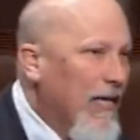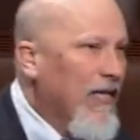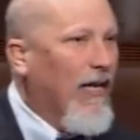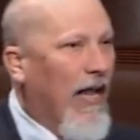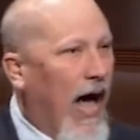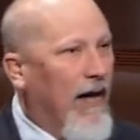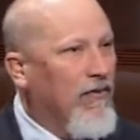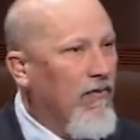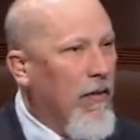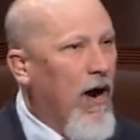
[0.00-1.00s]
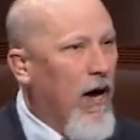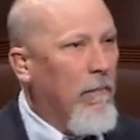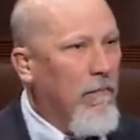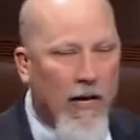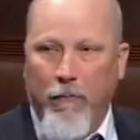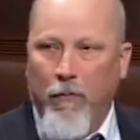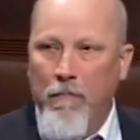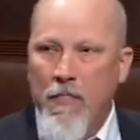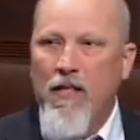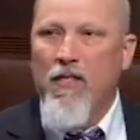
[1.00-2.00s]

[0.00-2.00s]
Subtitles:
into the lives of the American people.